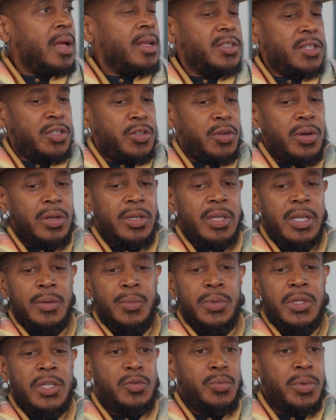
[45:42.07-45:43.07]
I'll send you her link.
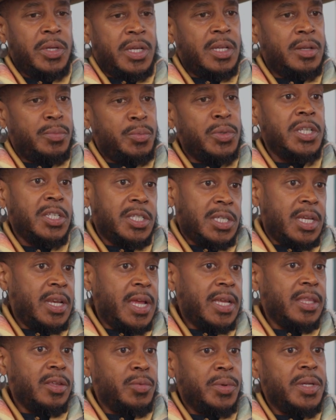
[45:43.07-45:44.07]
We just
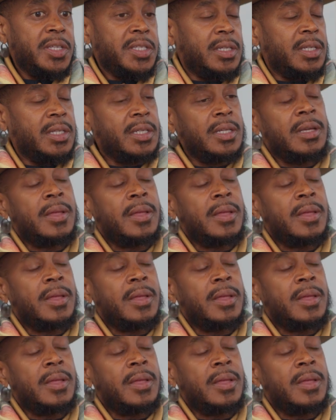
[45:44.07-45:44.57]
connected recently.